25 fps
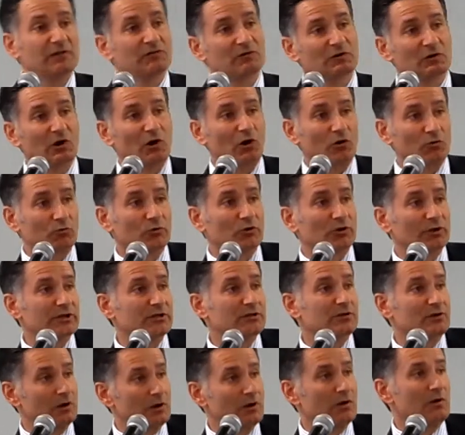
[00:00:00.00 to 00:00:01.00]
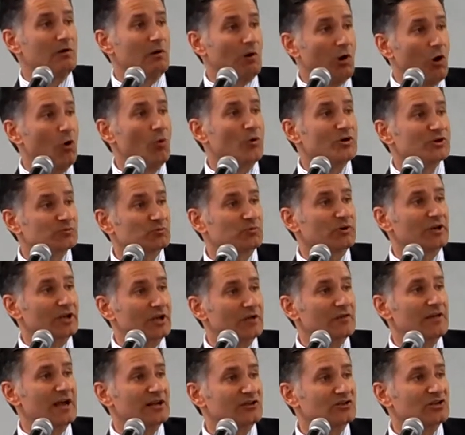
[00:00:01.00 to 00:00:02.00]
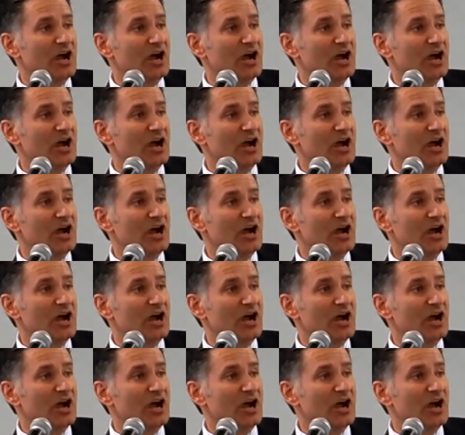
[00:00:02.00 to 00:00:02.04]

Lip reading: They are really always bringing